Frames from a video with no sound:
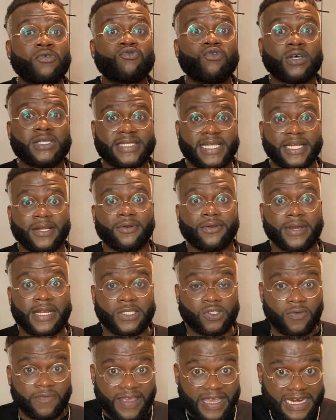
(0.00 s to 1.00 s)
roasted already, so
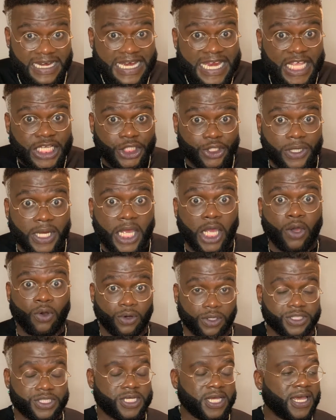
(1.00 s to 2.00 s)
they're literally
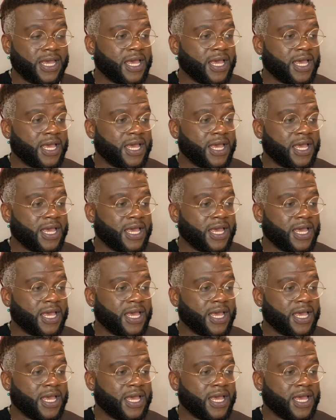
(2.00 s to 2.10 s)
cooked.